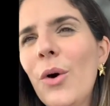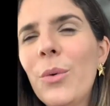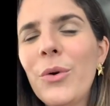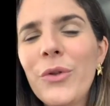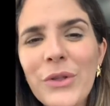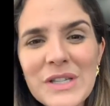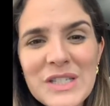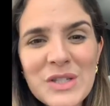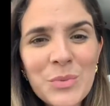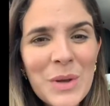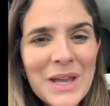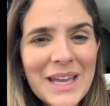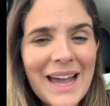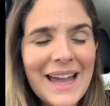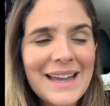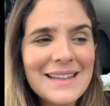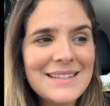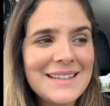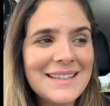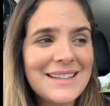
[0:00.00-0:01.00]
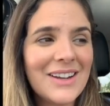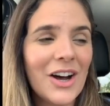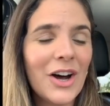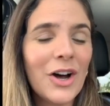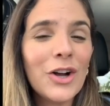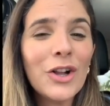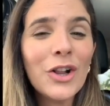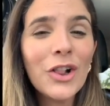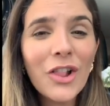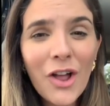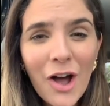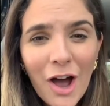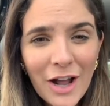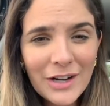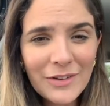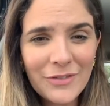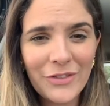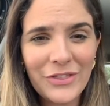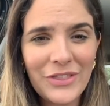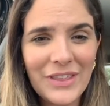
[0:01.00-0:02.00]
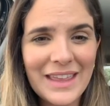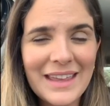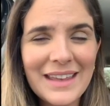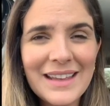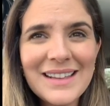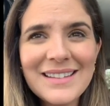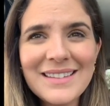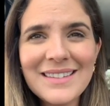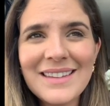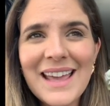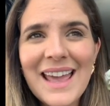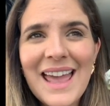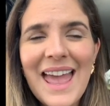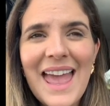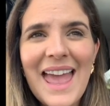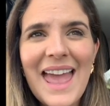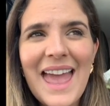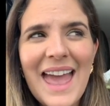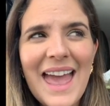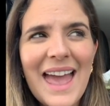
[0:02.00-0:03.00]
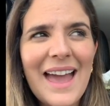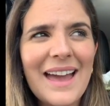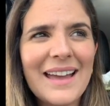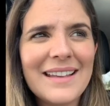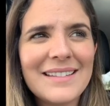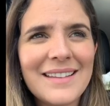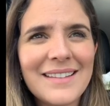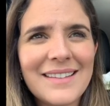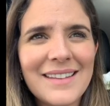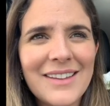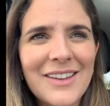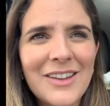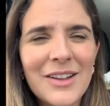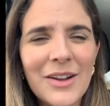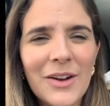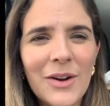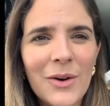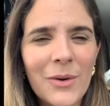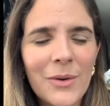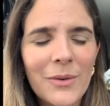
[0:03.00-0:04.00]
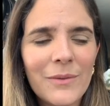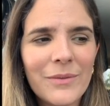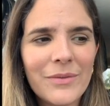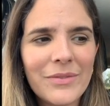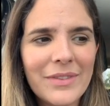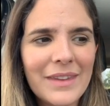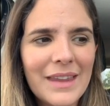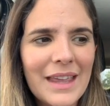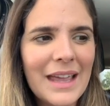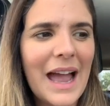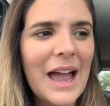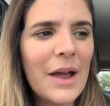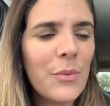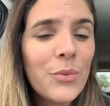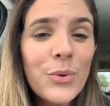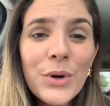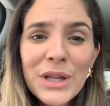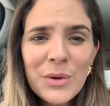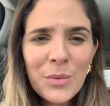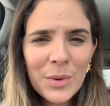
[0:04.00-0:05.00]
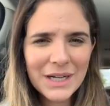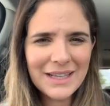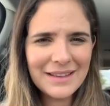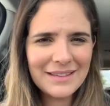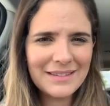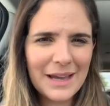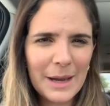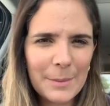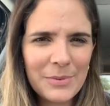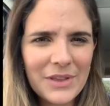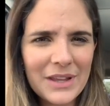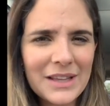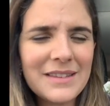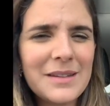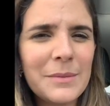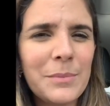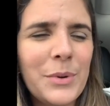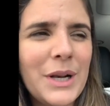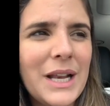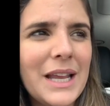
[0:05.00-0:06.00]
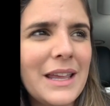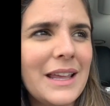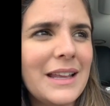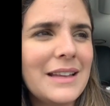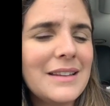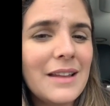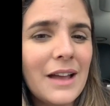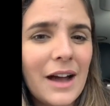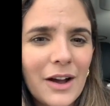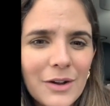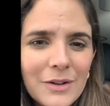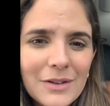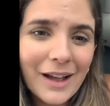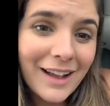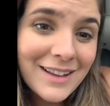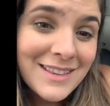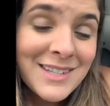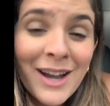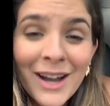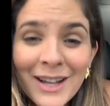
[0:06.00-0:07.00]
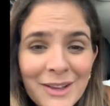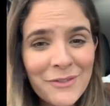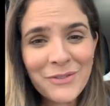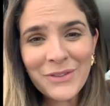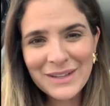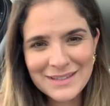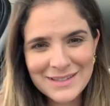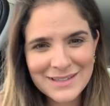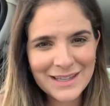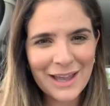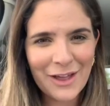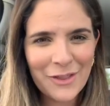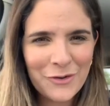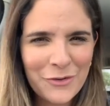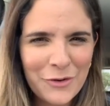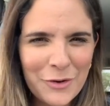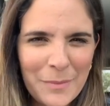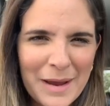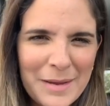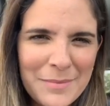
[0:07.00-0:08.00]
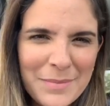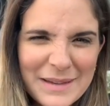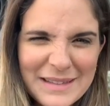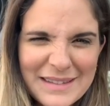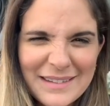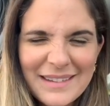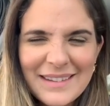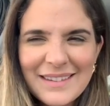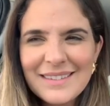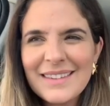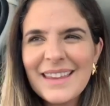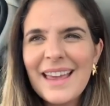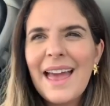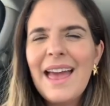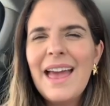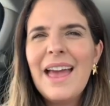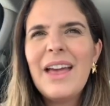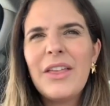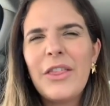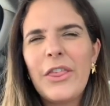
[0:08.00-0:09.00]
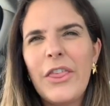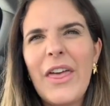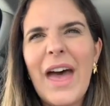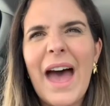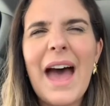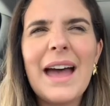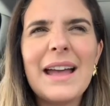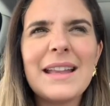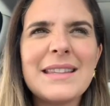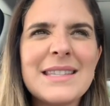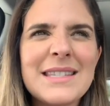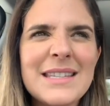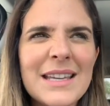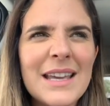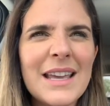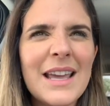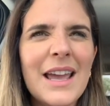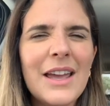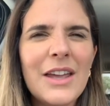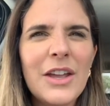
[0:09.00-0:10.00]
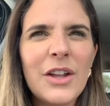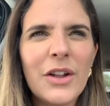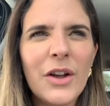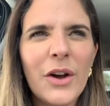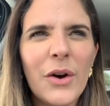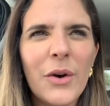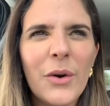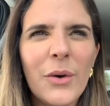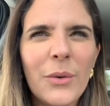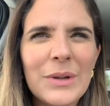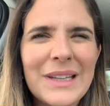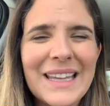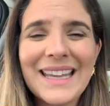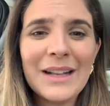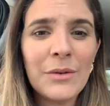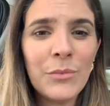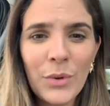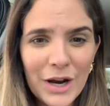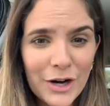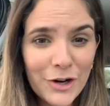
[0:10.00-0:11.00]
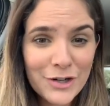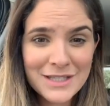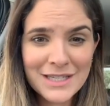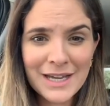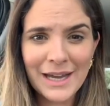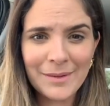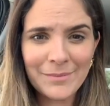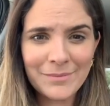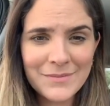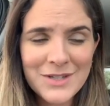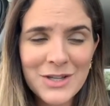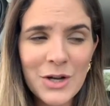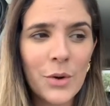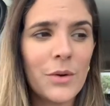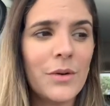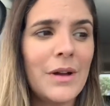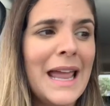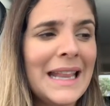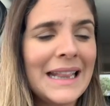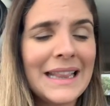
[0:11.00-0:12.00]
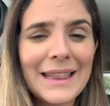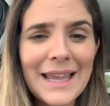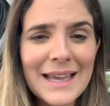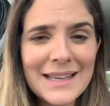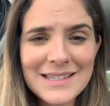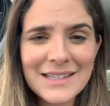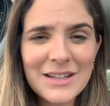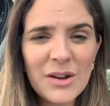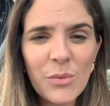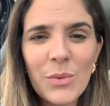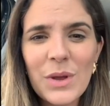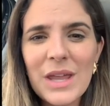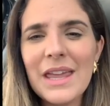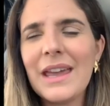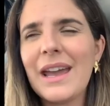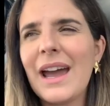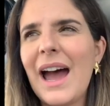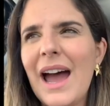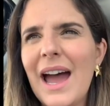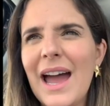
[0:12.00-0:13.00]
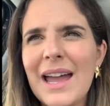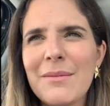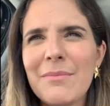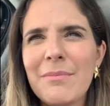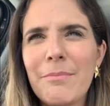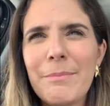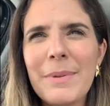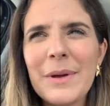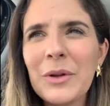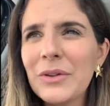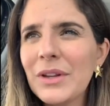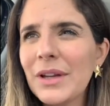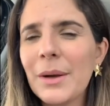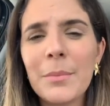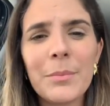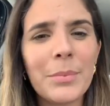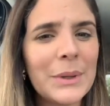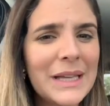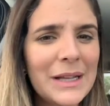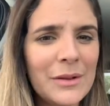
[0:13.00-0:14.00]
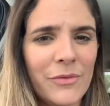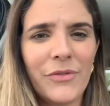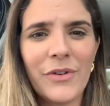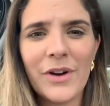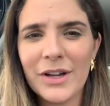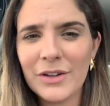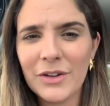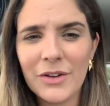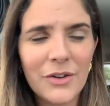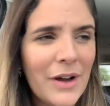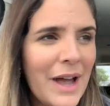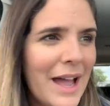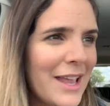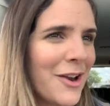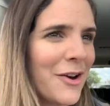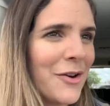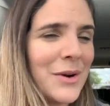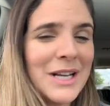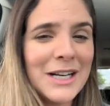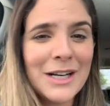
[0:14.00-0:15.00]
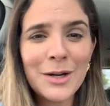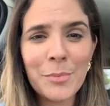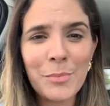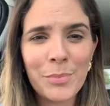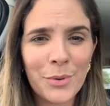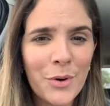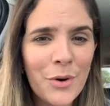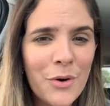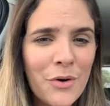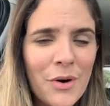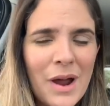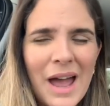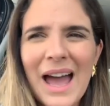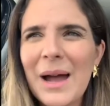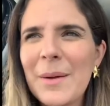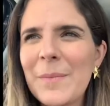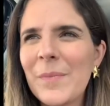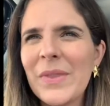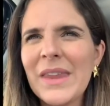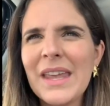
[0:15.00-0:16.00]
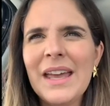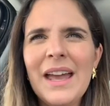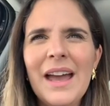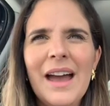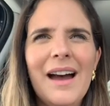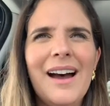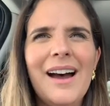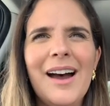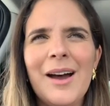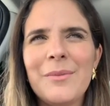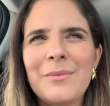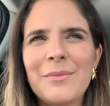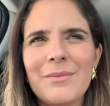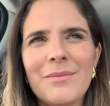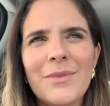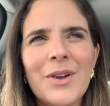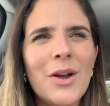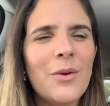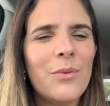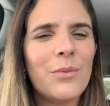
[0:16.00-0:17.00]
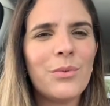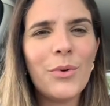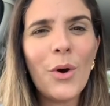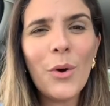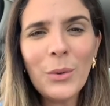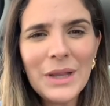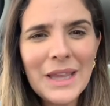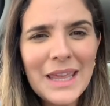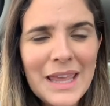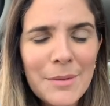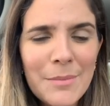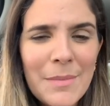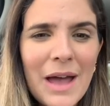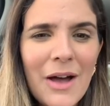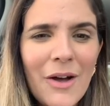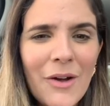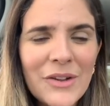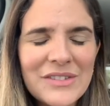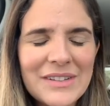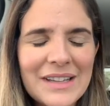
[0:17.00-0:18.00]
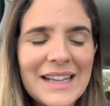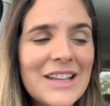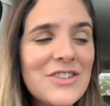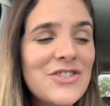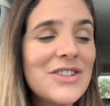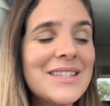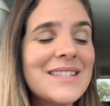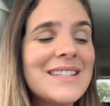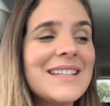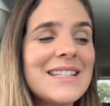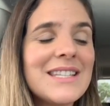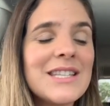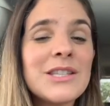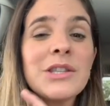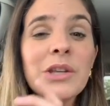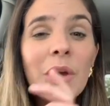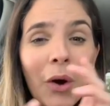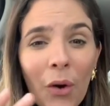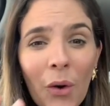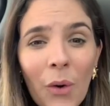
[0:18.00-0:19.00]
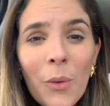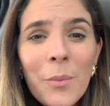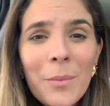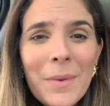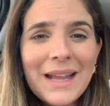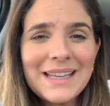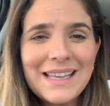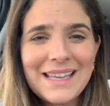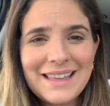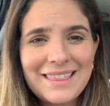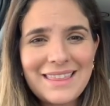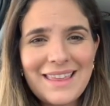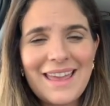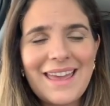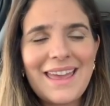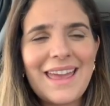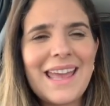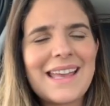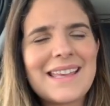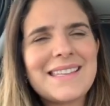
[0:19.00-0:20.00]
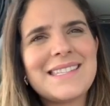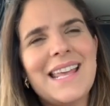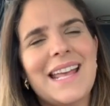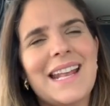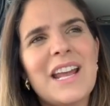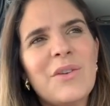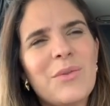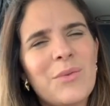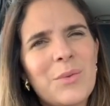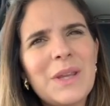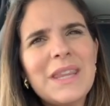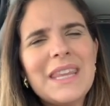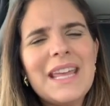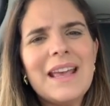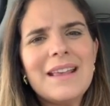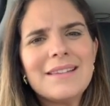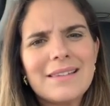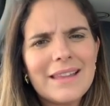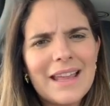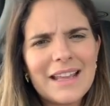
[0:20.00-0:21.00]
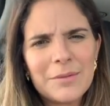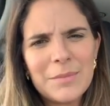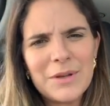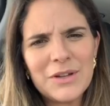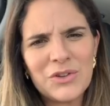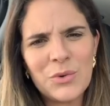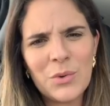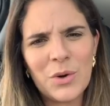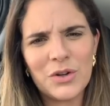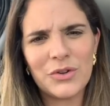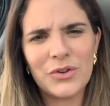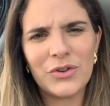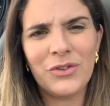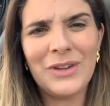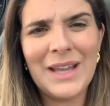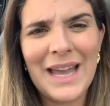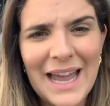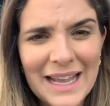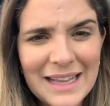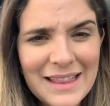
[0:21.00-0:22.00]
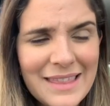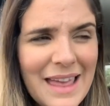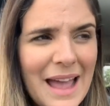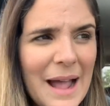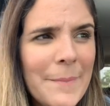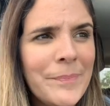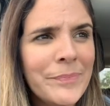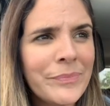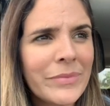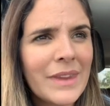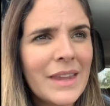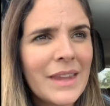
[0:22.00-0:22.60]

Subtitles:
Well, this week I did a lot of things, and you know, I really went in depth into putting in a ton of things together for my business that, you know, like in record time. So in less than a week, I built a complete funnel. I created a program, wrote emails, and I just did so many things that it really has led me to understand that